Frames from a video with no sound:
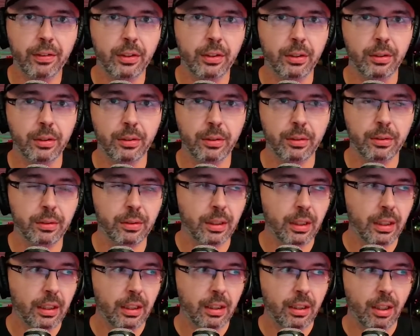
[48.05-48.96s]
to
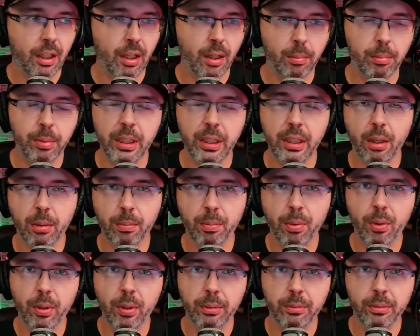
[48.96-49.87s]
be on
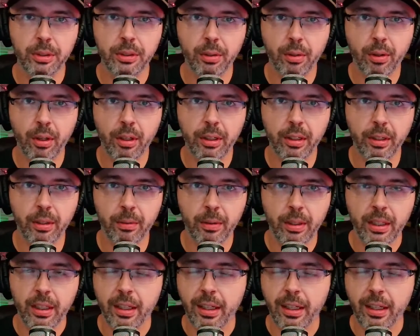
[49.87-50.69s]
point with your audio.